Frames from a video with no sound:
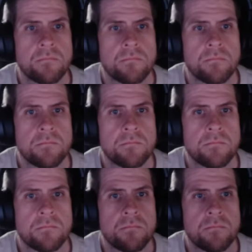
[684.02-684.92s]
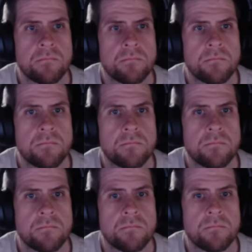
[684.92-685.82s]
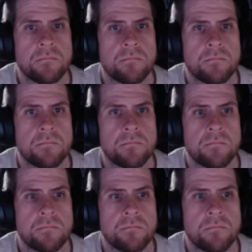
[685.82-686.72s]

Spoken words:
This person isn't speaking.